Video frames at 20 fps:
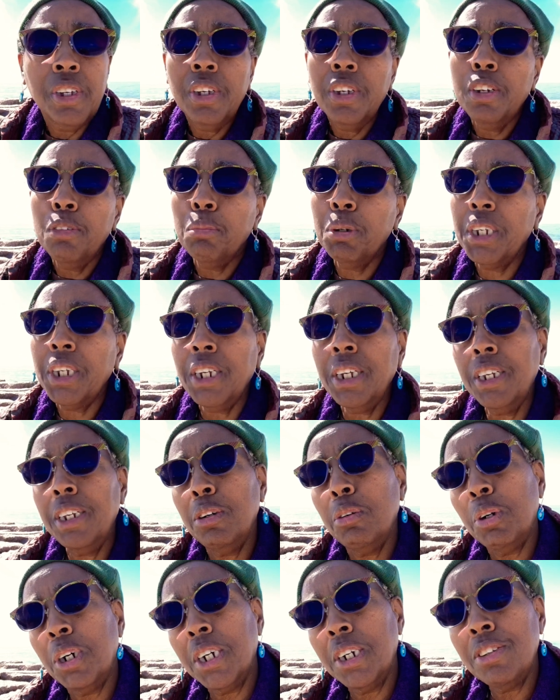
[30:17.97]
But
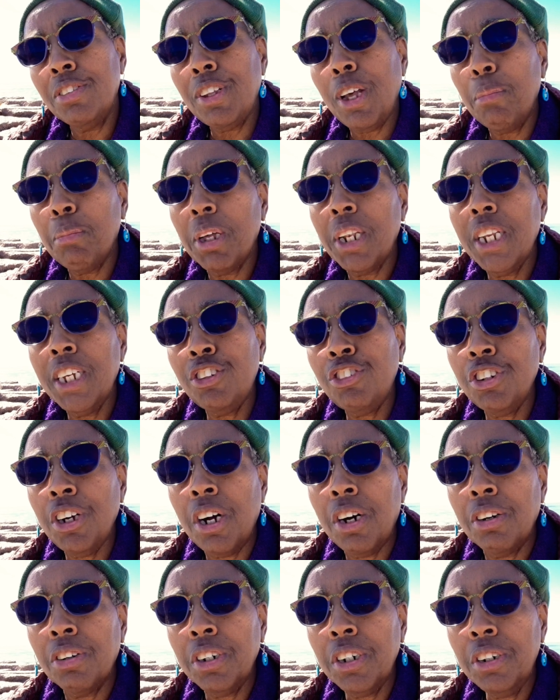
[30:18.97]
anyways, I'm going to let
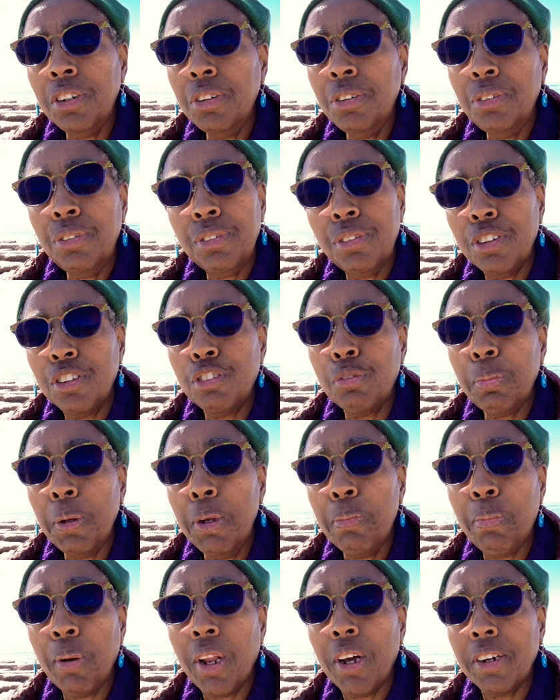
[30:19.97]
y'all go because
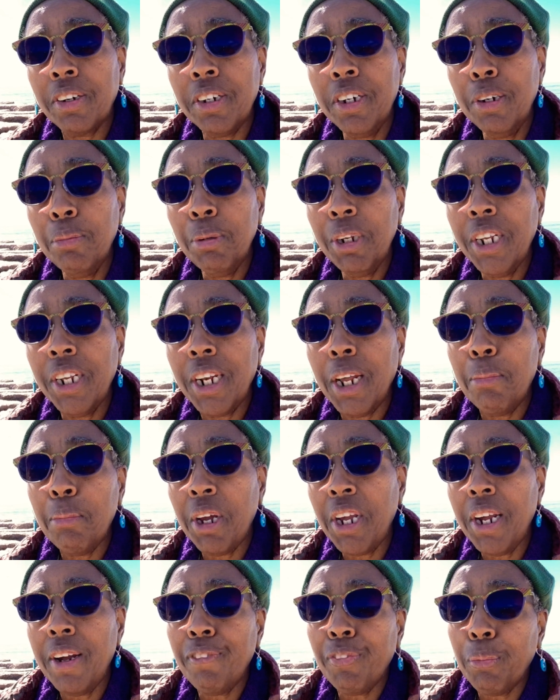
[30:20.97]
people are coming and I'm going
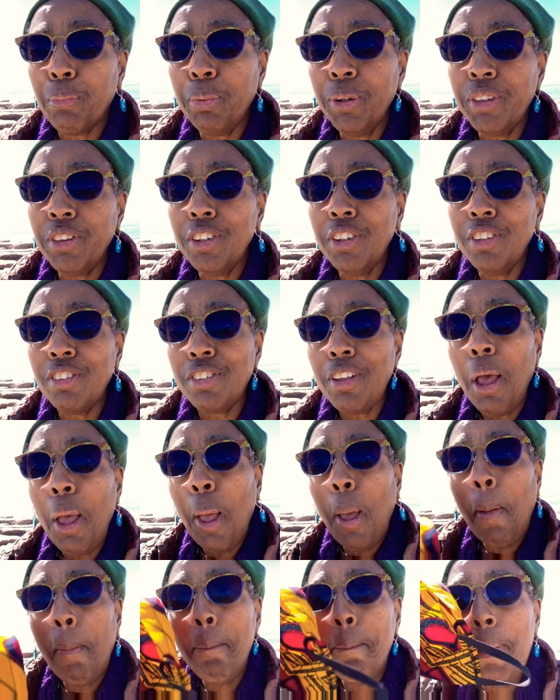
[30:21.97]
to have to put this
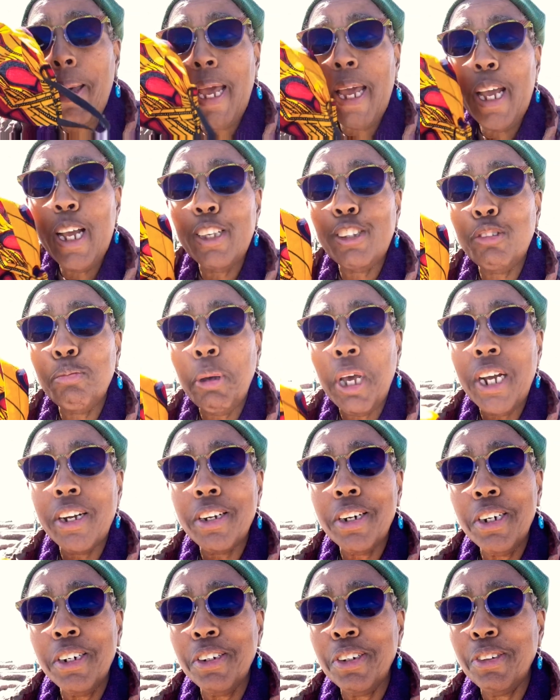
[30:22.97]
mask back
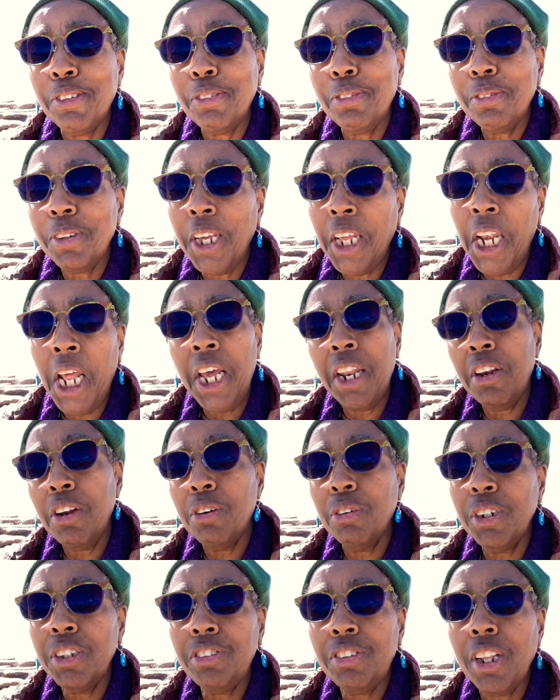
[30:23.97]
on. And I
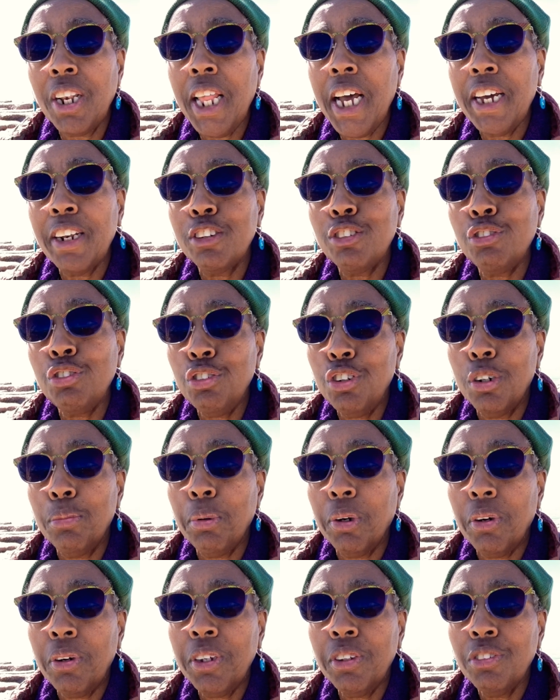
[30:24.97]
know it's a lot of
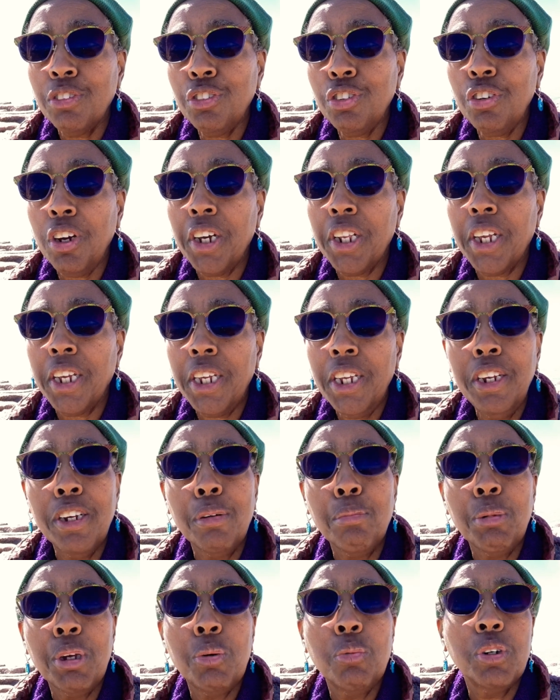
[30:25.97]
trouble trying to hear
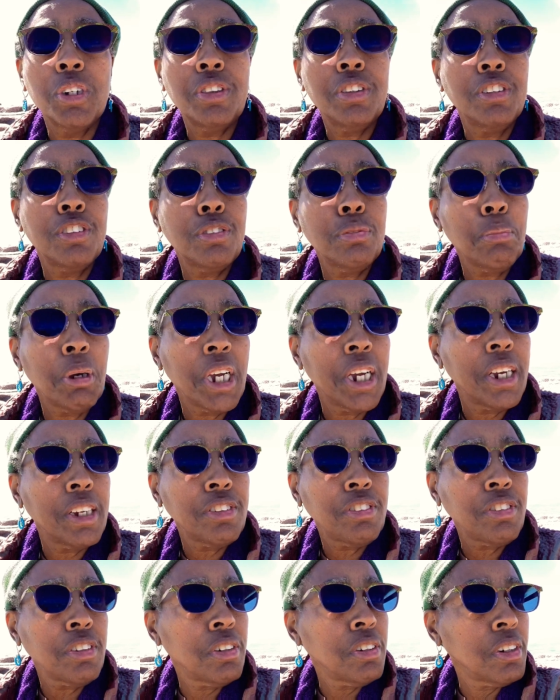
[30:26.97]
me with this
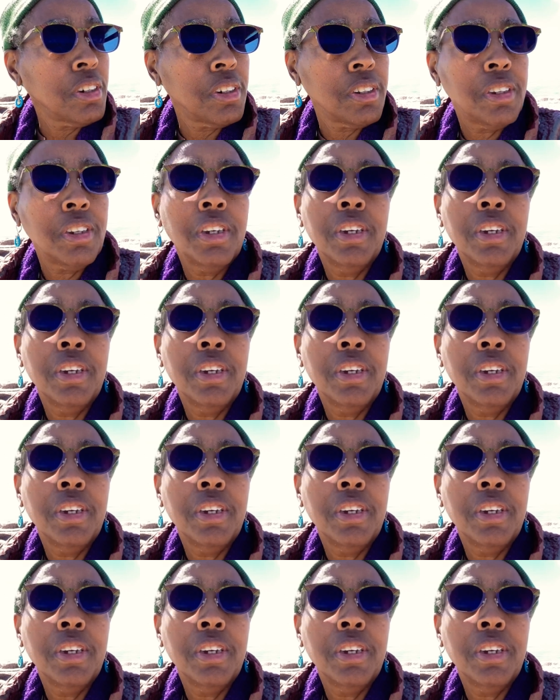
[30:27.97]
mask on.